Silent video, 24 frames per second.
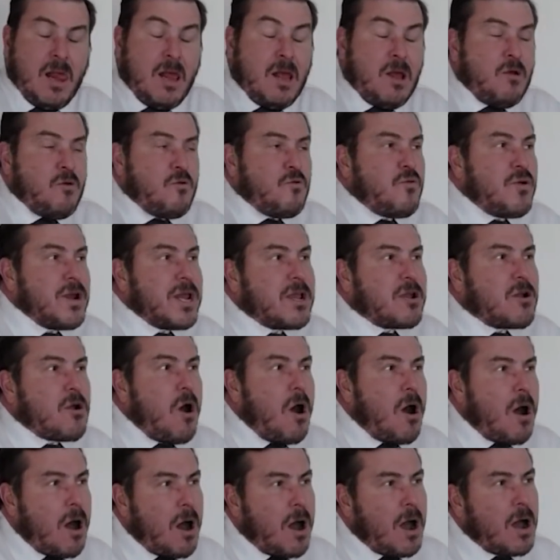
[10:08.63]

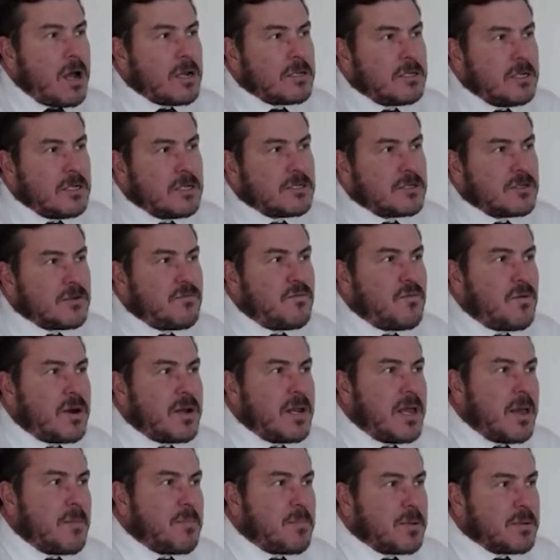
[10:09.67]
Regardless of what
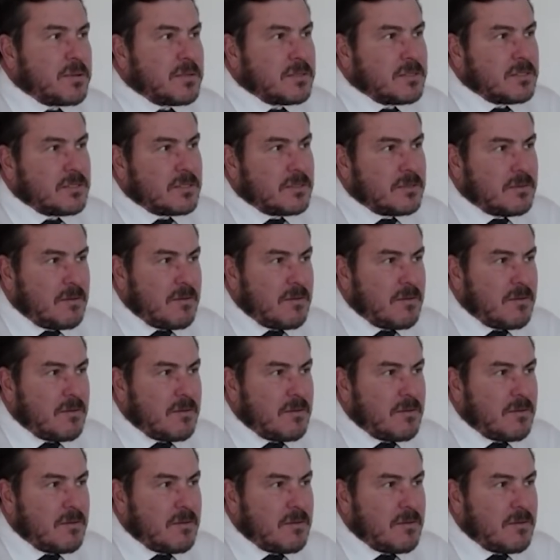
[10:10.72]
happens,